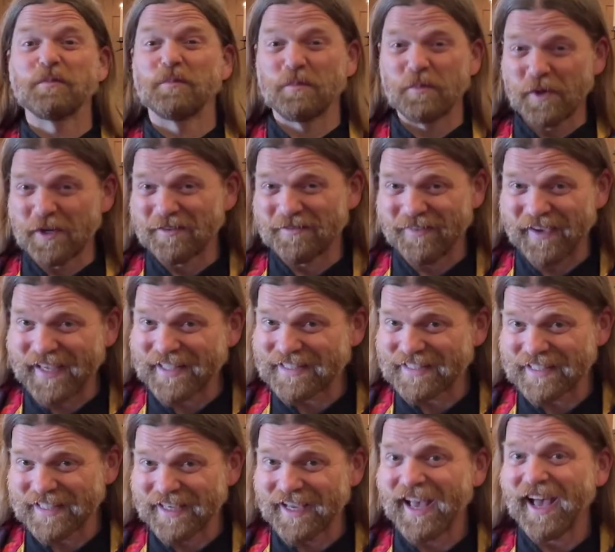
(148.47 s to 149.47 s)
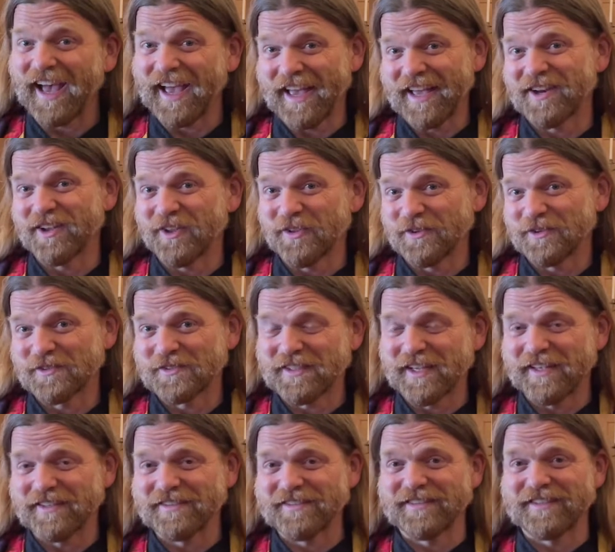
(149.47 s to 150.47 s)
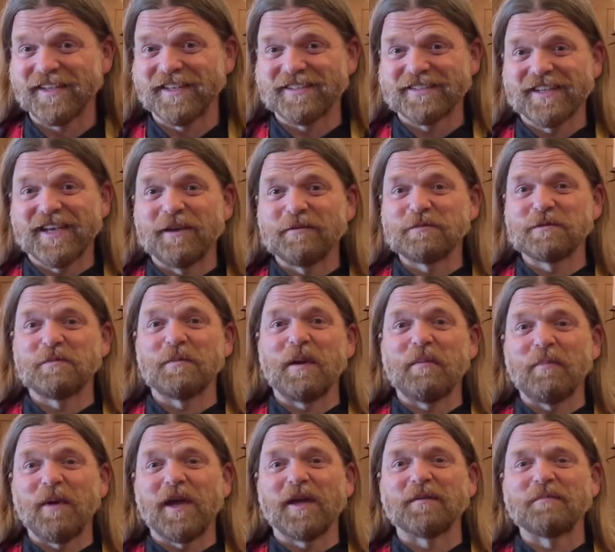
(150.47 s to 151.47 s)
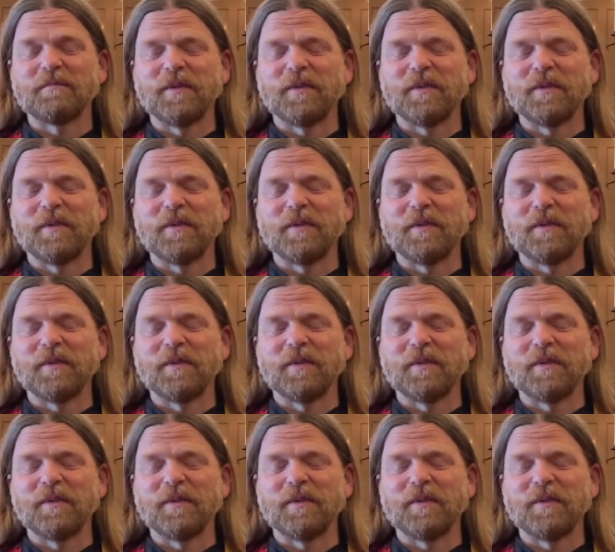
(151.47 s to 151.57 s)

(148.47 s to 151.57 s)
Pretty fancy. I had all those dates and times in my mind.